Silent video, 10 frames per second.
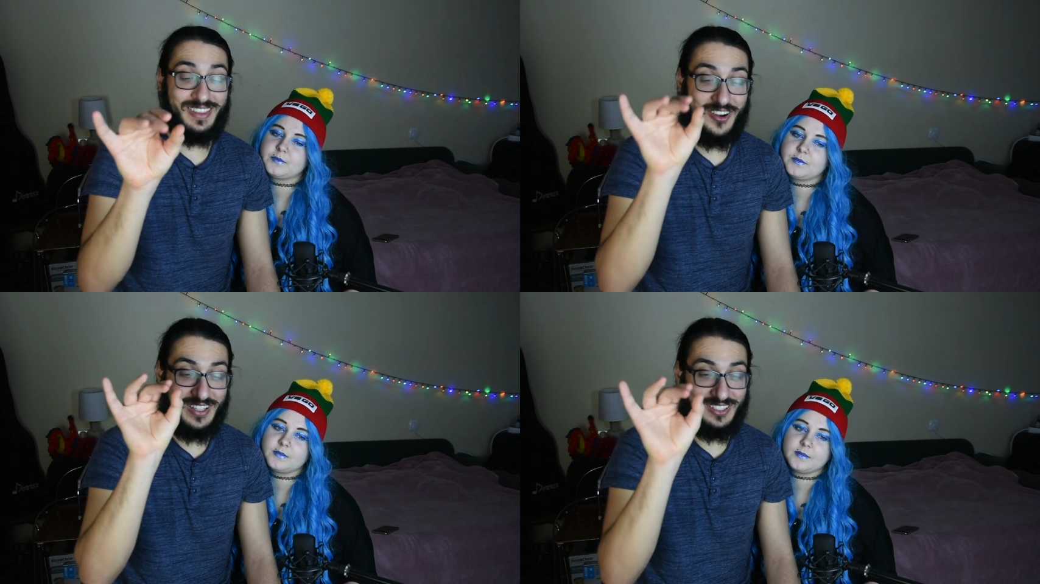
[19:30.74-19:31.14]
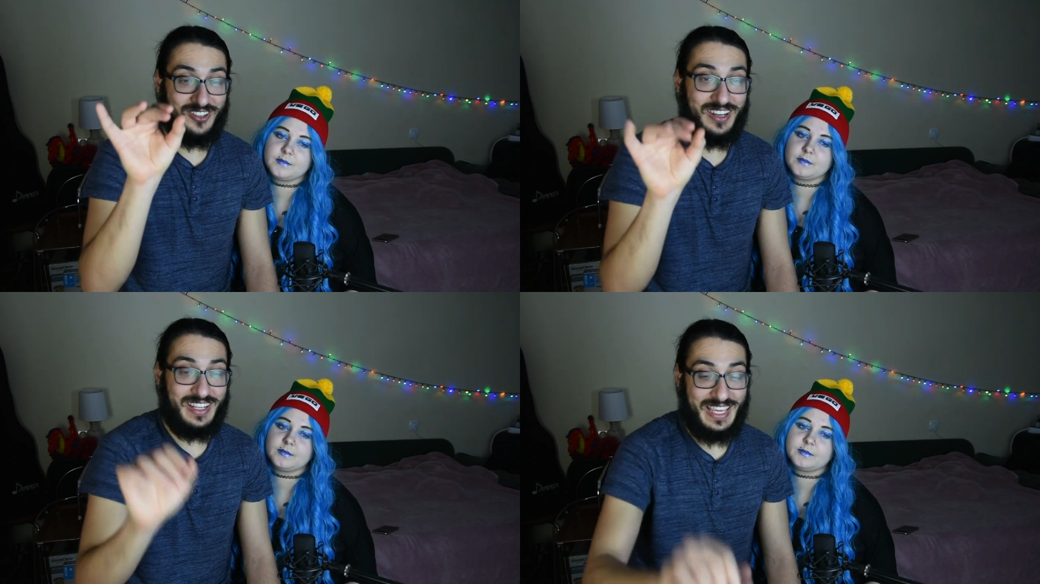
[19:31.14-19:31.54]
Speaker 1: Their
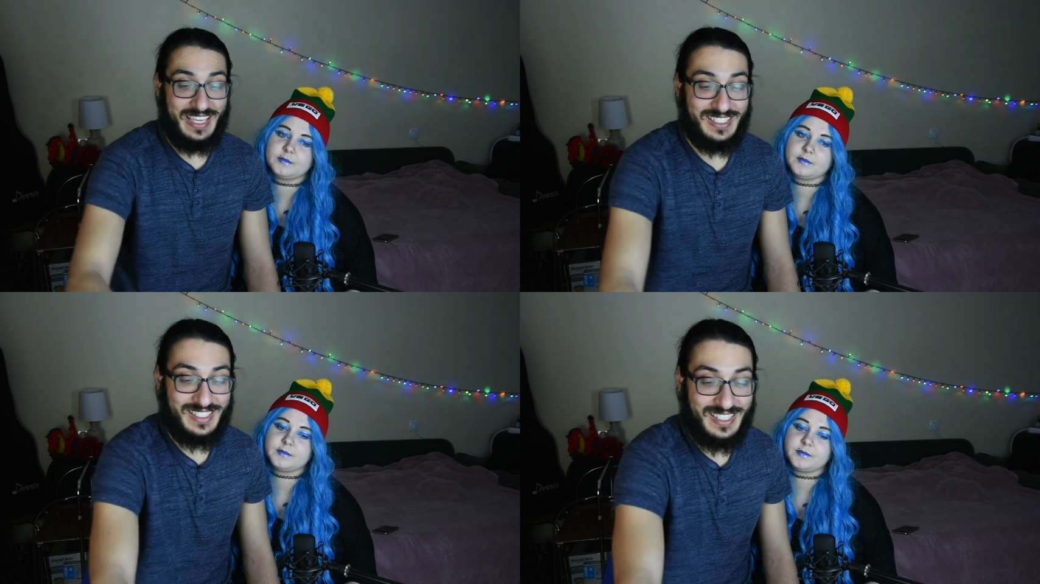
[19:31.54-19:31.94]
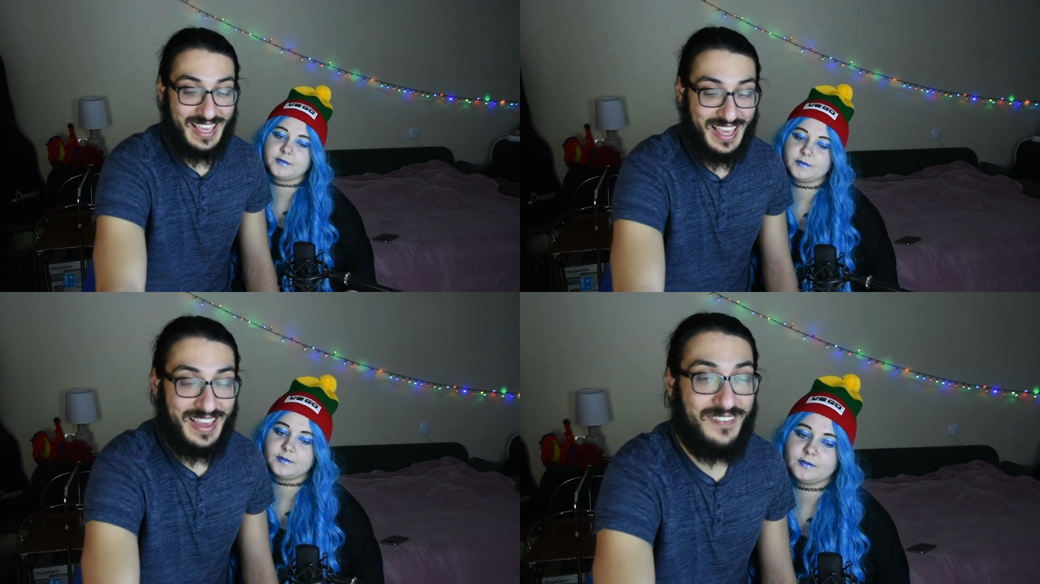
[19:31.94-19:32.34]
internet is
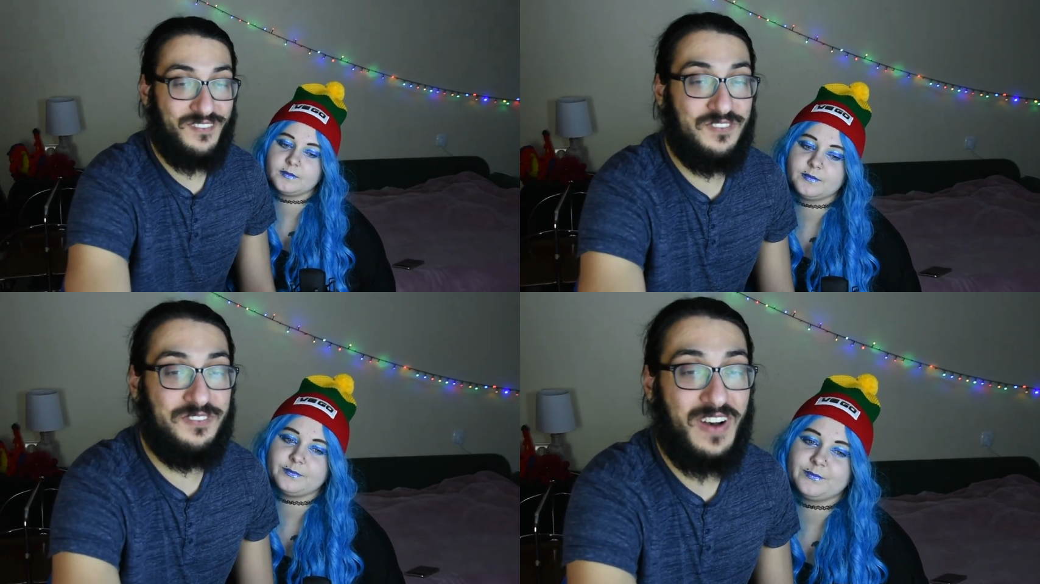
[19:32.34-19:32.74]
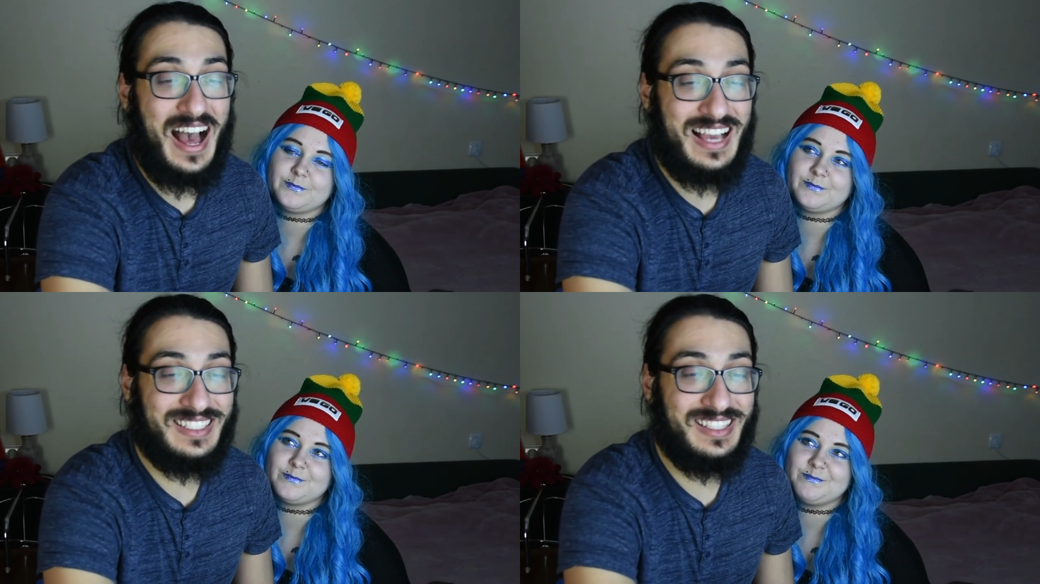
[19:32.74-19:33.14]

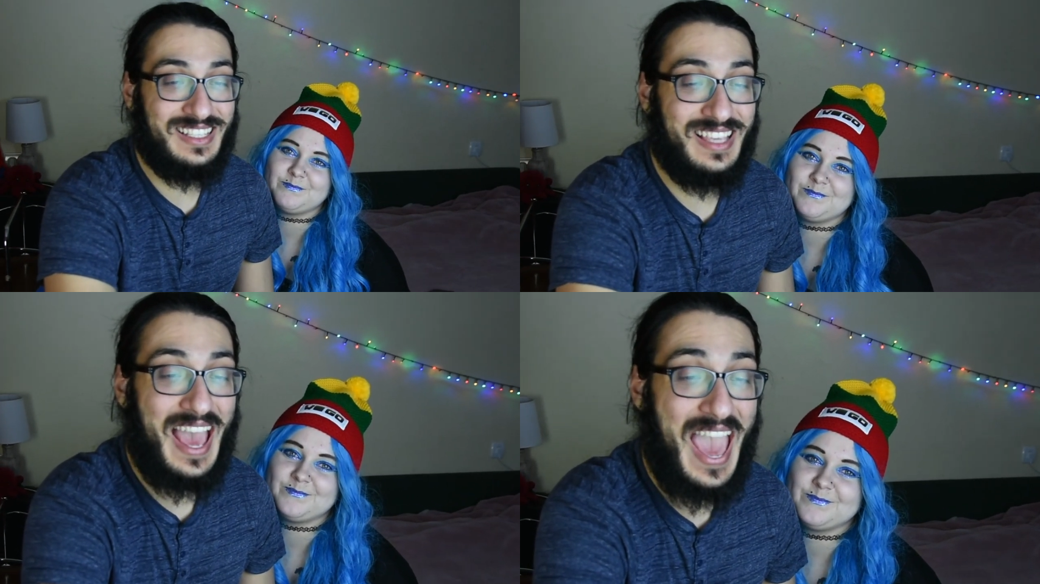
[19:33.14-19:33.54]
fast as...